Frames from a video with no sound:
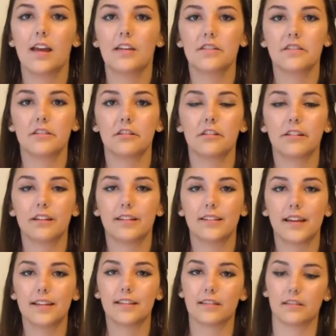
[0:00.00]
So you're going to
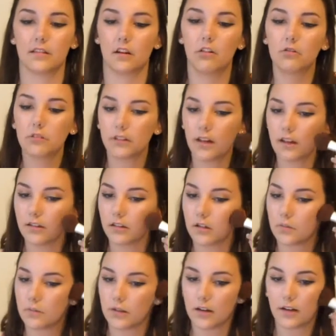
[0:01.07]
take this golden color
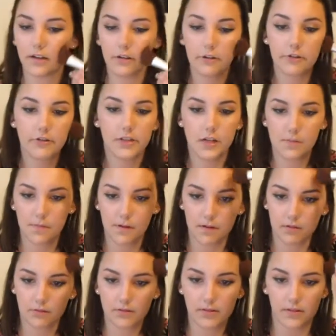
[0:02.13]
and put it under your
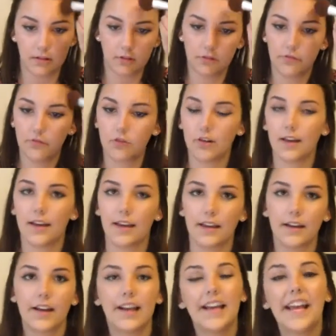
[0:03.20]
cheekbones and on your forehead.
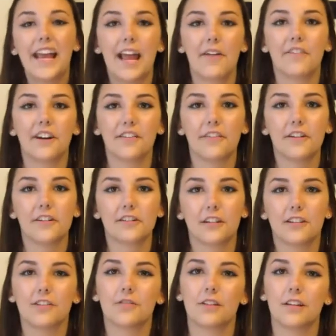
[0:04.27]
And when I first
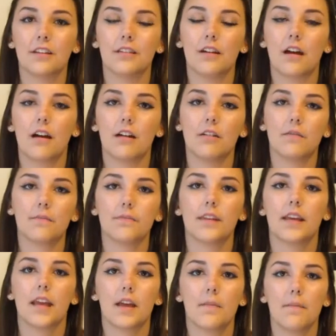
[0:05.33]
started with
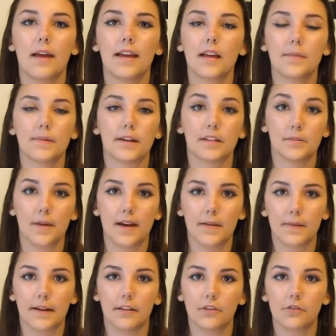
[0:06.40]
makeup, I was bad
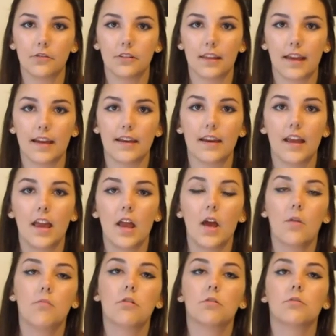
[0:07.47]
about doing that.
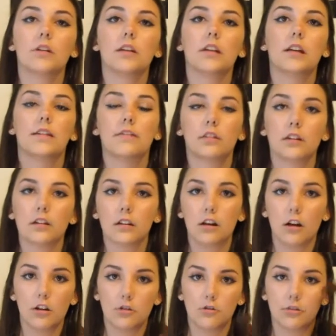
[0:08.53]
But really, if you're going to
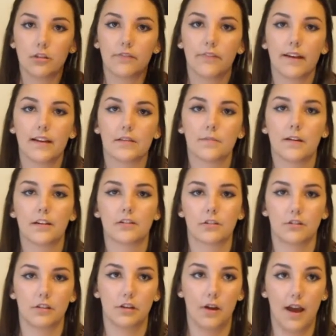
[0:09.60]
contour your face, make sure
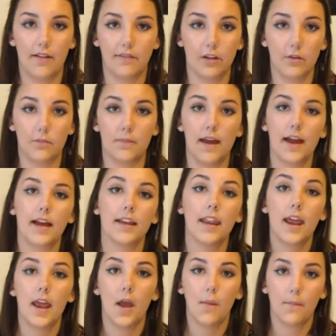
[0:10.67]
you have a matte
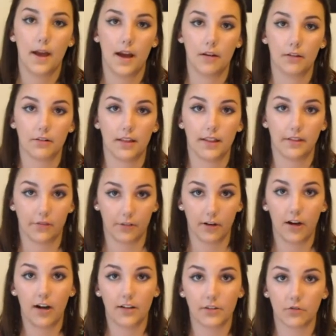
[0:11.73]
powder that's for
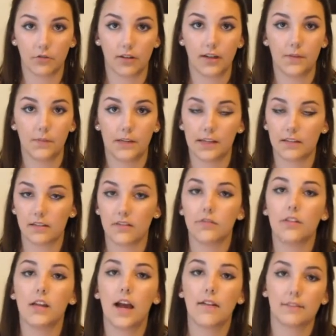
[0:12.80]
contouring, because if
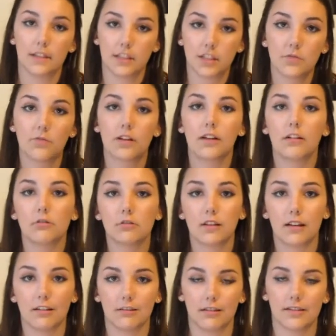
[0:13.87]
you have a shimmery golden
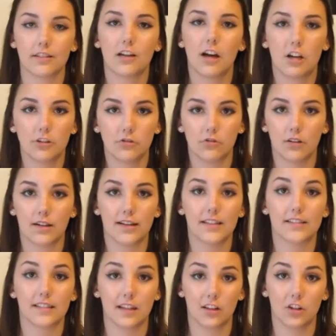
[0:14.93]
color as contour, it's
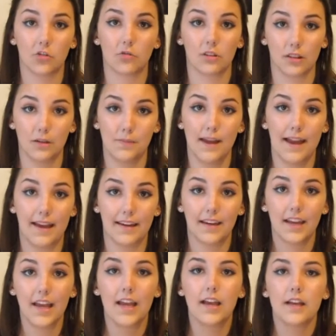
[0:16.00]
going to look really bad.
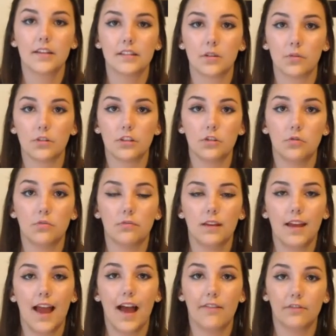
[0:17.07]
So when you
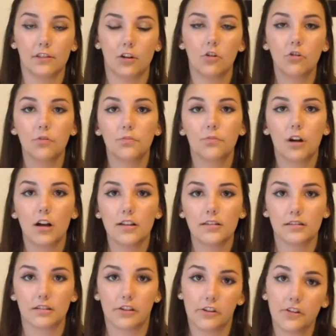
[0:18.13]
have a golden
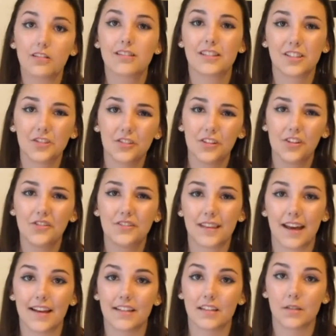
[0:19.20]
bronzer, you can still use
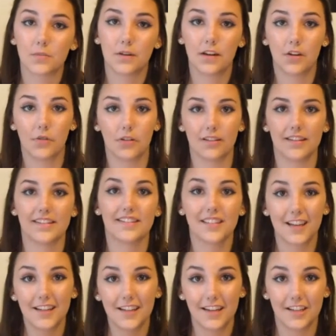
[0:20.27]
that, just put it where the
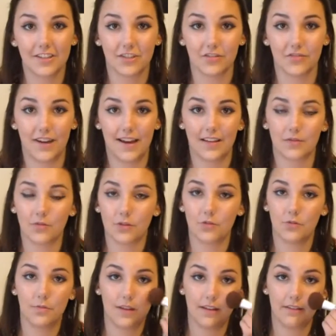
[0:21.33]
sun hits your face, which
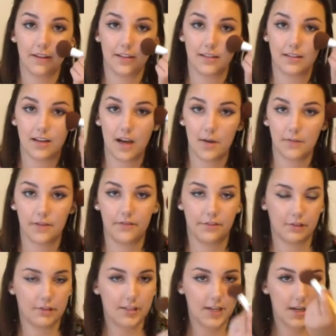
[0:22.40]
would be like the tops of
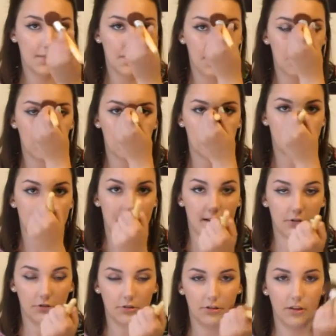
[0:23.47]
your cheekbones,
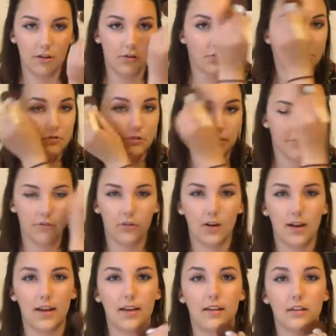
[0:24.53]
down your nose, your
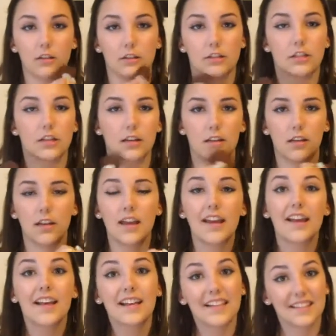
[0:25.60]
forehead, your chin,
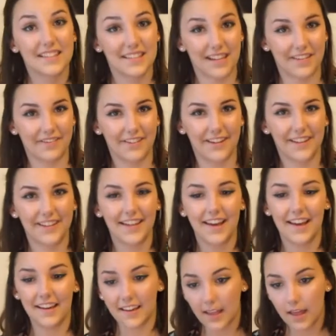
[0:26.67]
stuff like
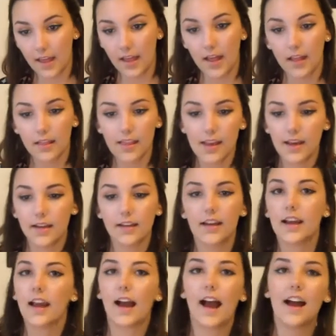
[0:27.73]
that. Like,
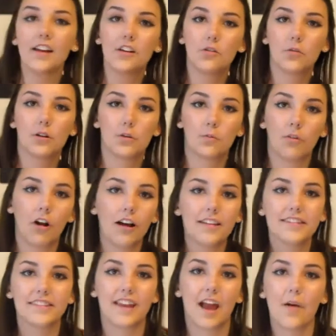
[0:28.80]
I knew where to
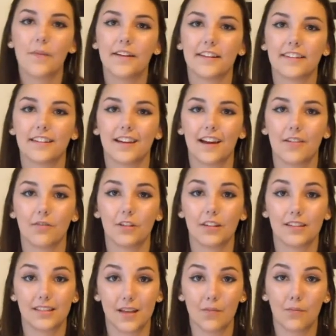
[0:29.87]
bronze now because I got
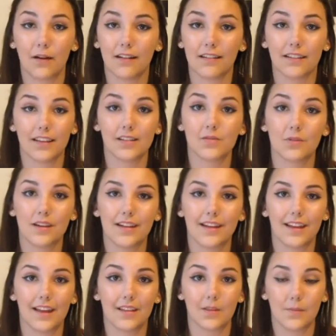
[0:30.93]
really sunburned this weekend
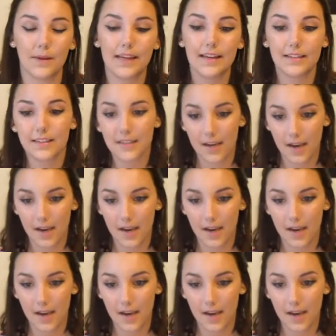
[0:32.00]
at the beach.